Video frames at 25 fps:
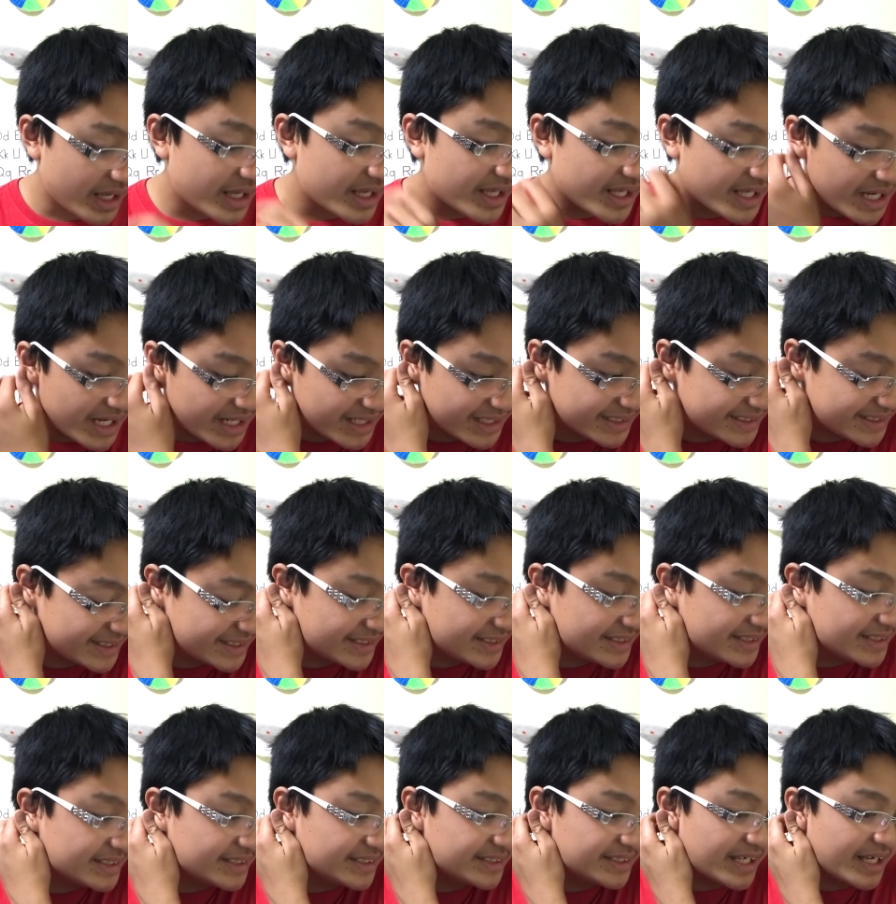Yeah, it's
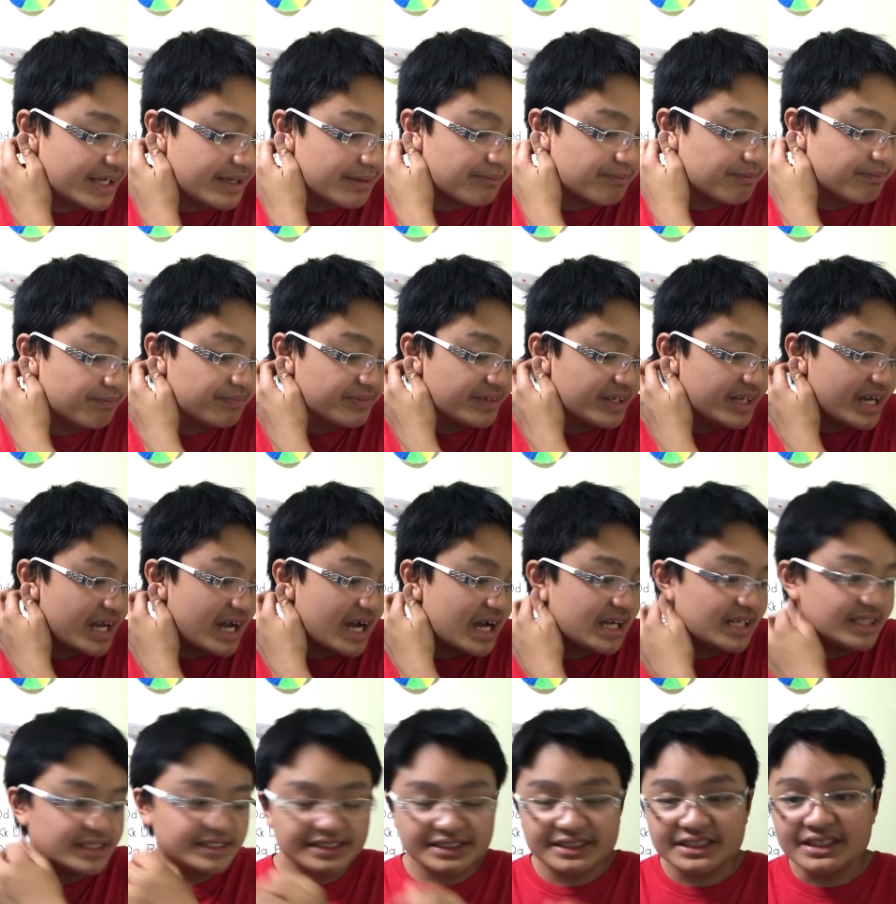the same
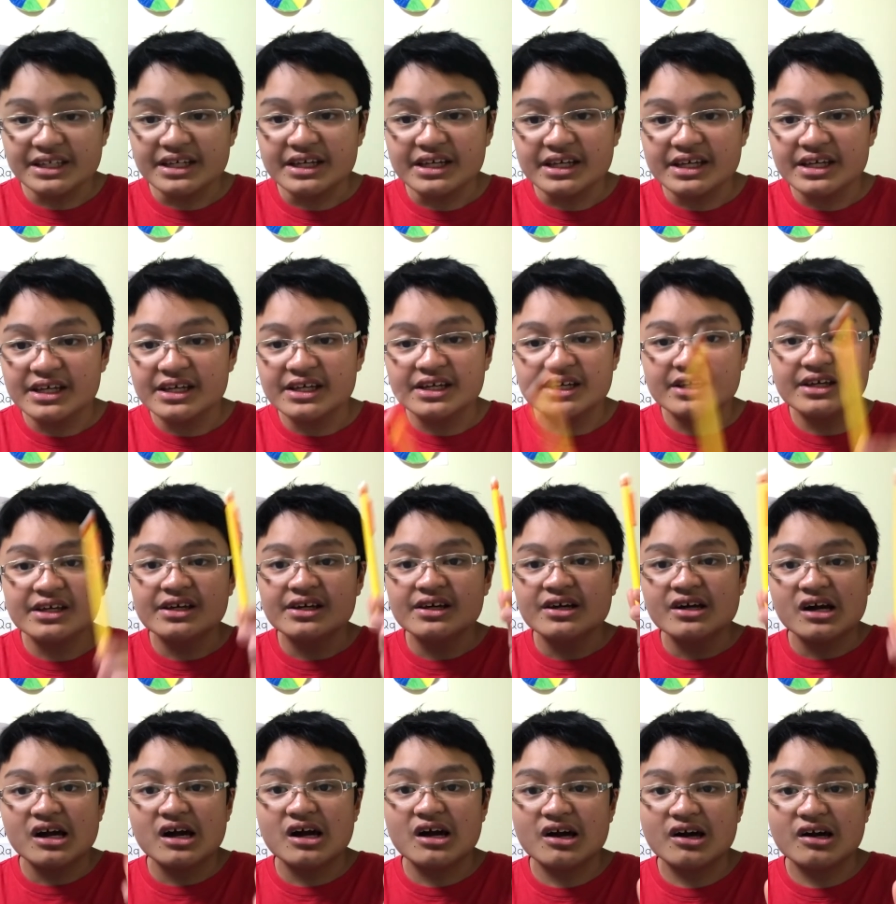as the
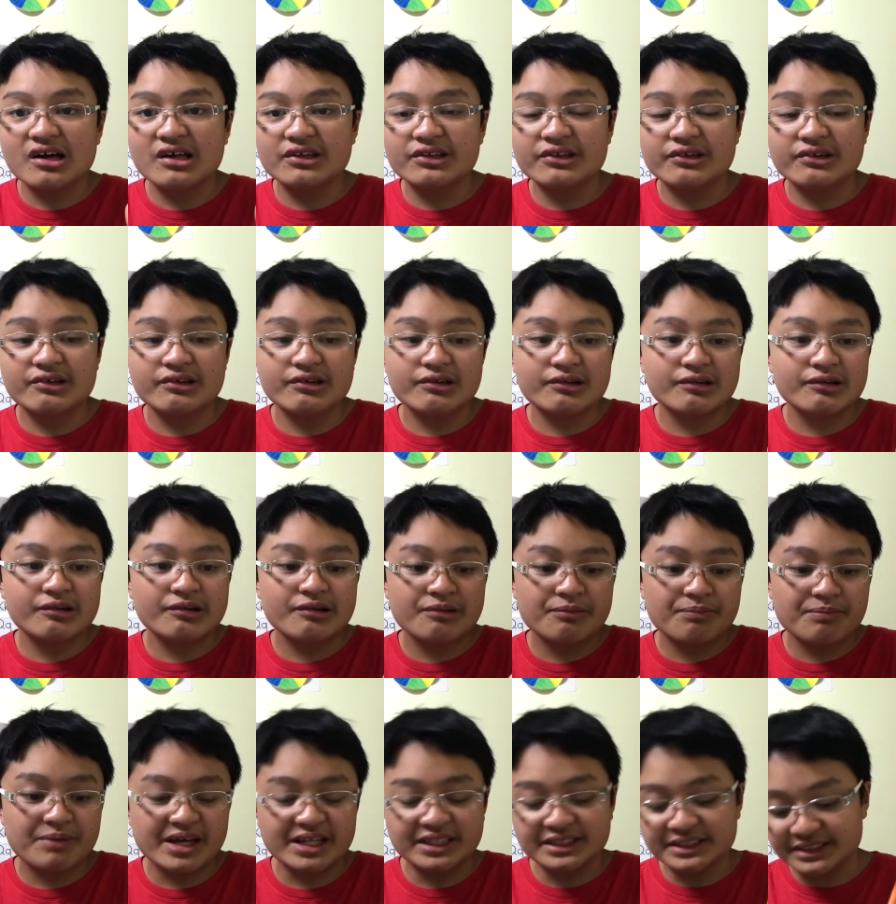other
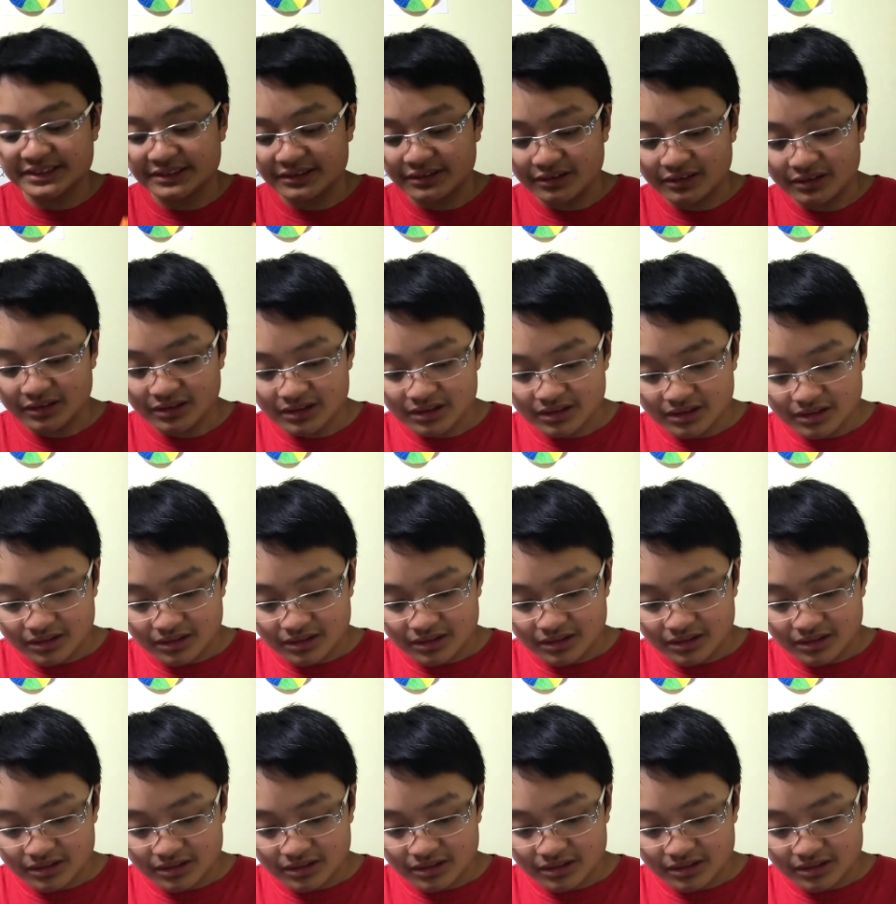pencil,